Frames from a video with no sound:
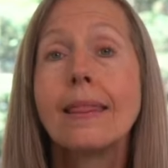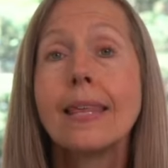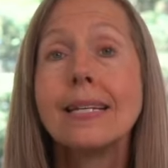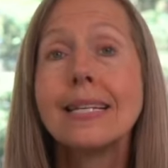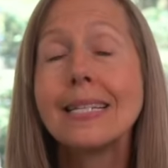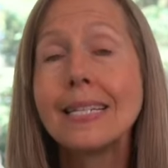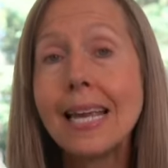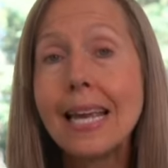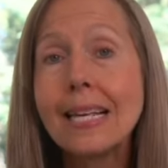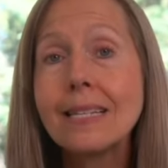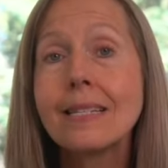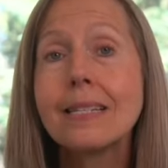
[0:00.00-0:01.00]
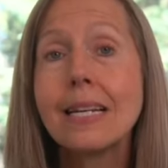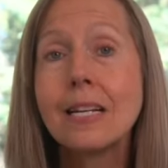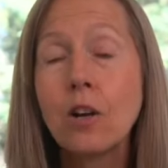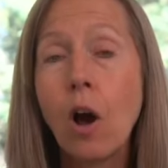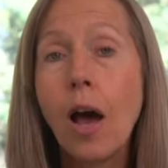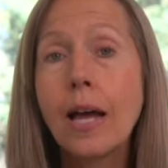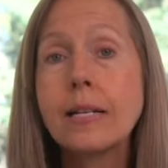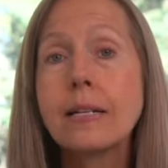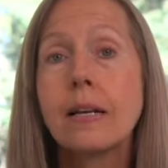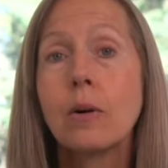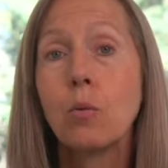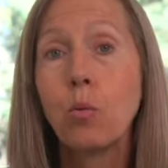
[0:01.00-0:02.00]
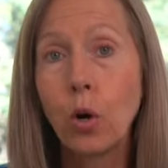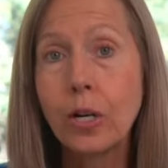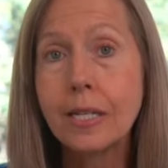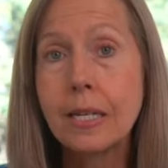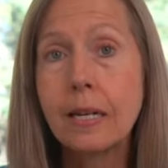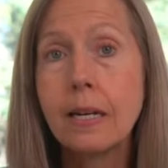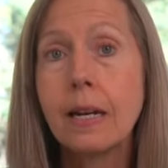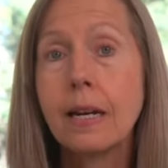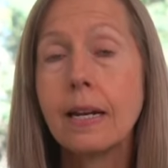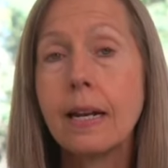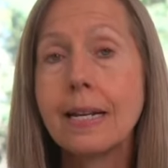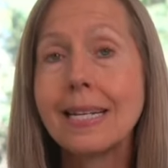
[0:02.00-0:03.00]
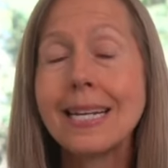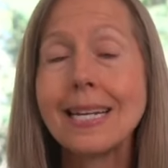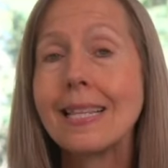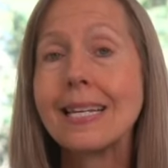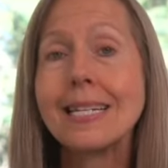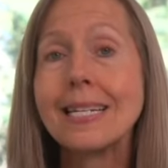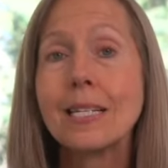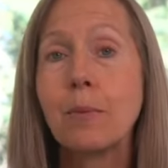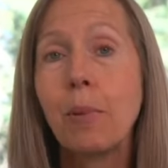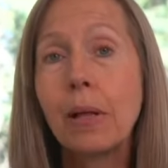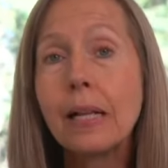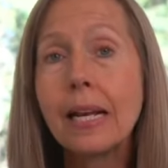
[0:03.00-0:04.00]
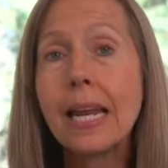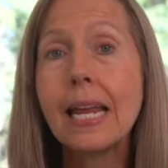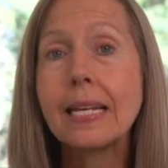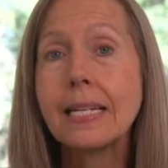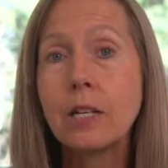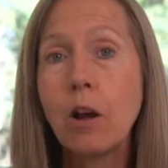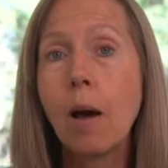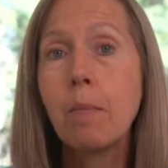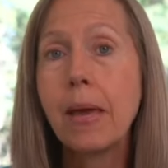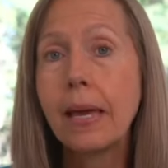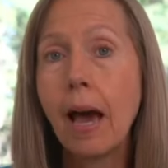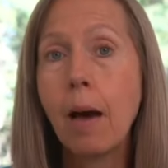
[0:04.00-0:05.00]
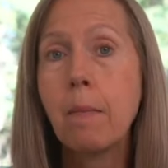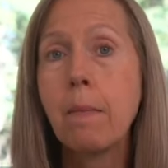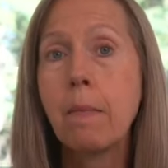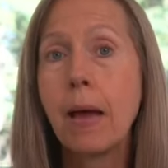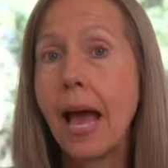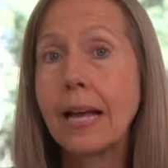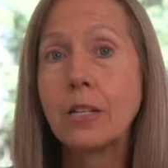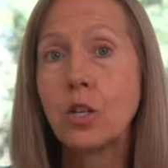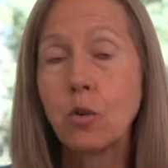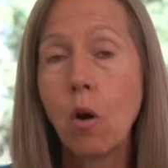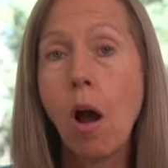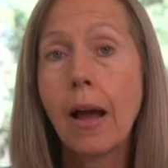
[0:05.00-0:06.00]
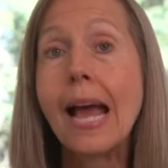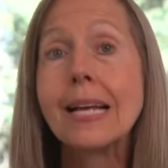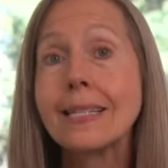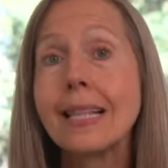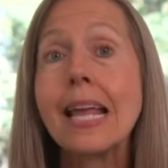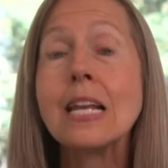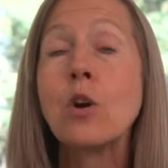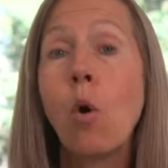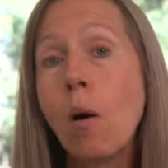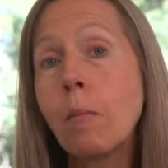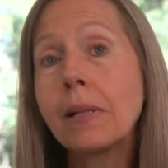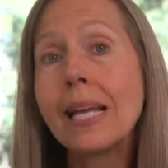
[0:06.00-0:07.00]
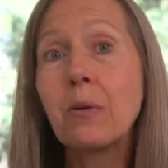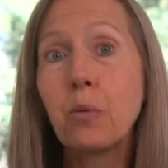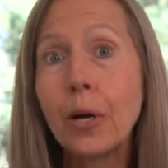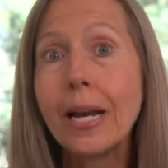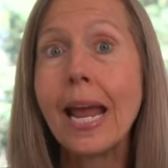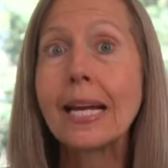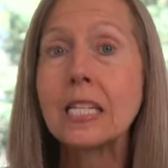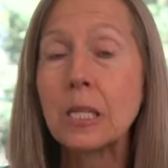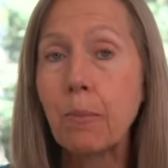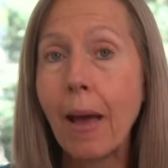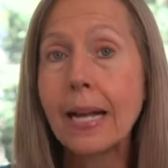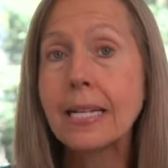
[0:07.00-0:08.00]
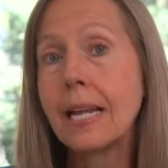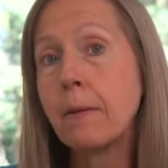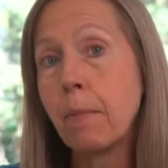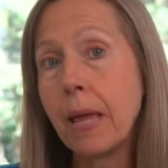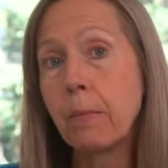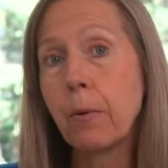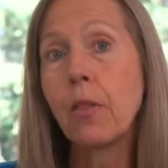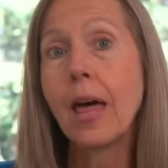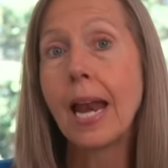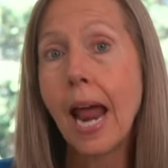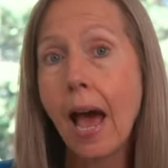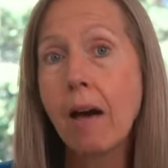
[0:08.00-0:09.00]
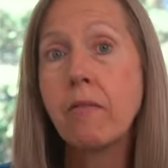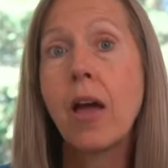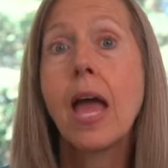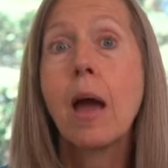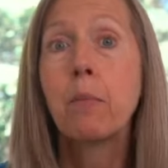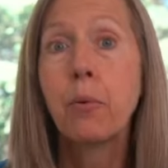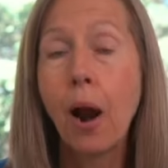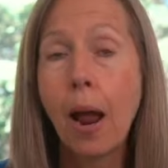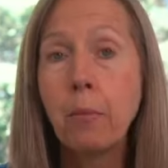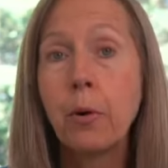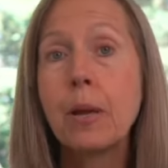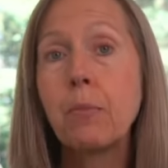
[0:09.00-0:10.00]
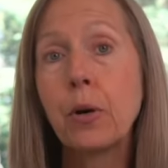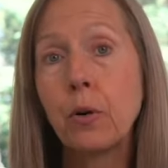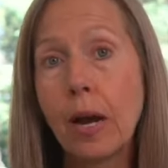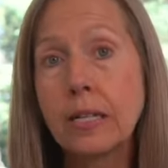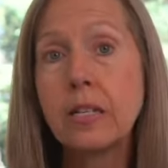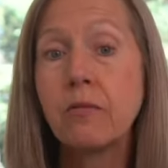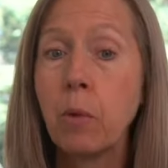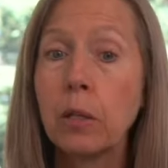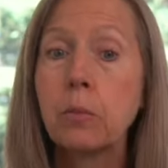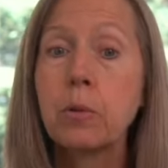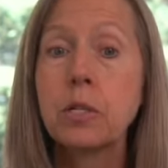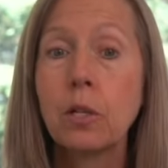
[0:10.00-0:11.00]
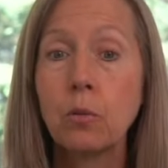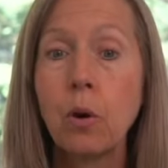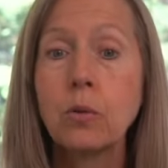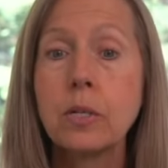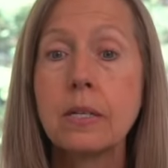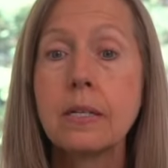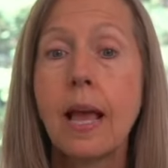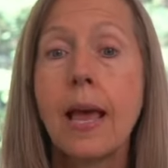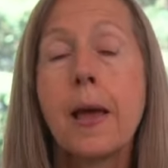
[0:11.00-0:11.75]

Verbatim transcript: the disease did not worsen, the disability did not become as strong as they normally would expect in people that have primary progressive multiple sclerosis.